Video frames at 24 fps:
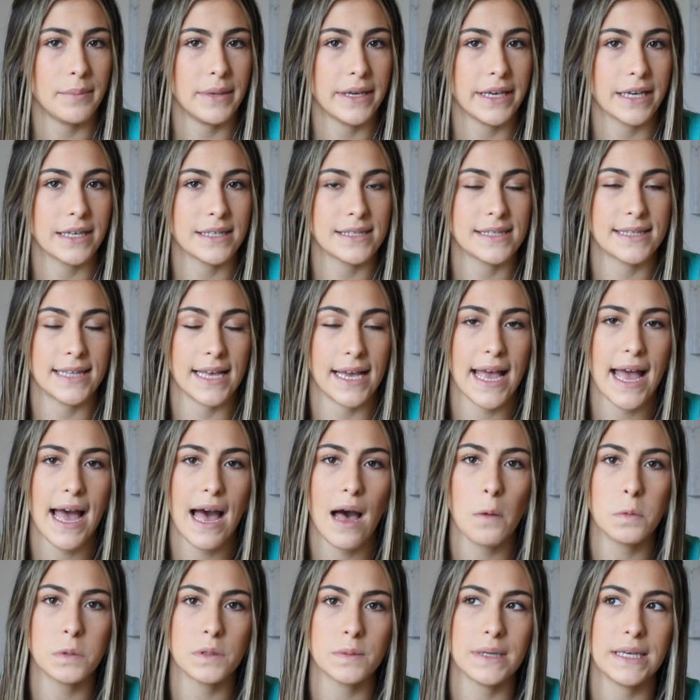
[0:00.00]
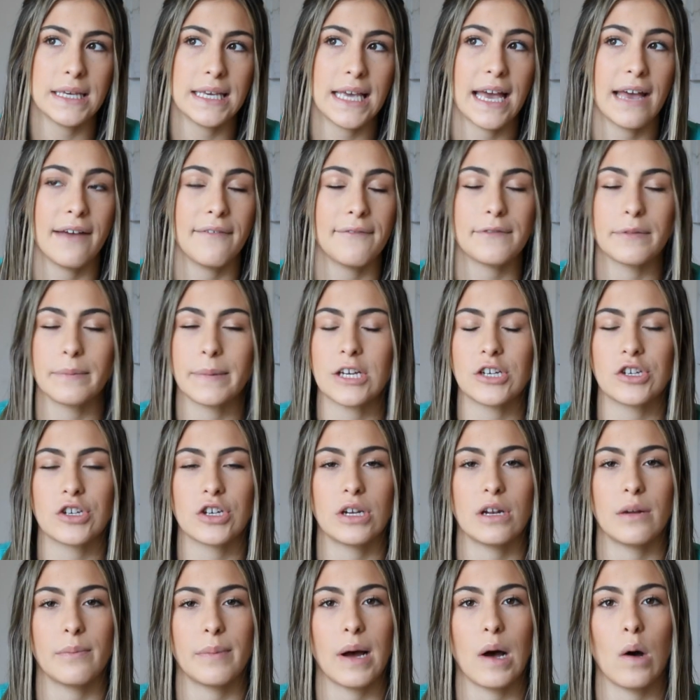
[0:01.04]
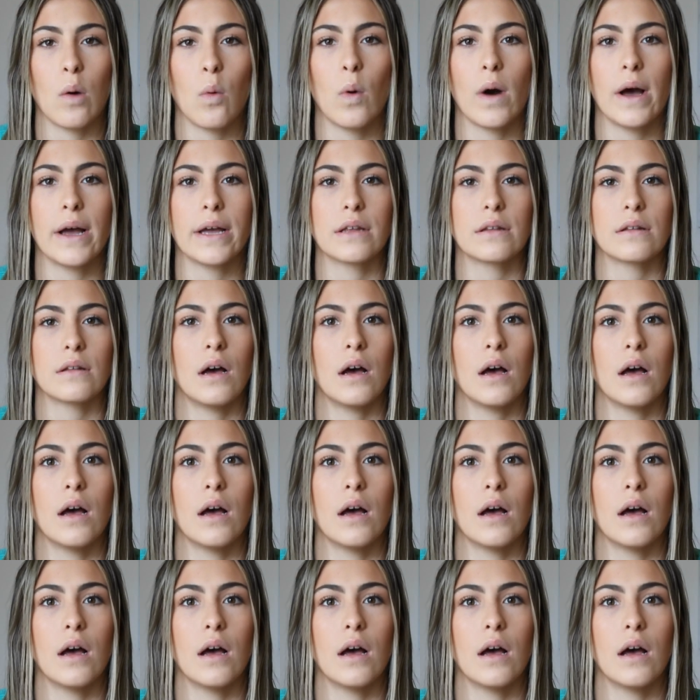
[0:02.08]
because they helped me get information about what,